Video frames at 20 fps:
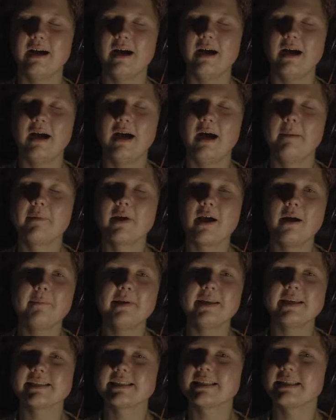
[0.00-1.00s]
upcoming
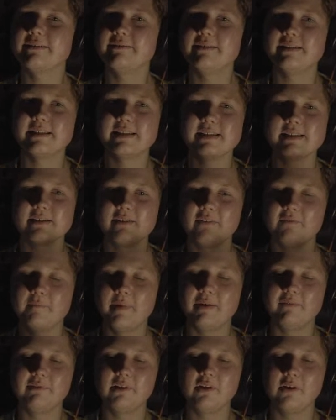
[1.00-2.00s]
series of
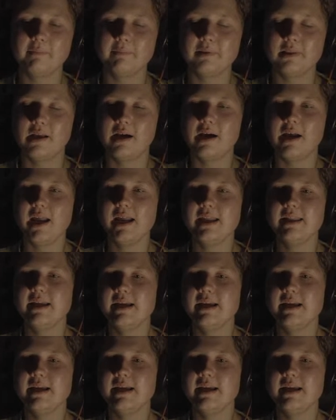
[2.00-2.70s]
memflow applied.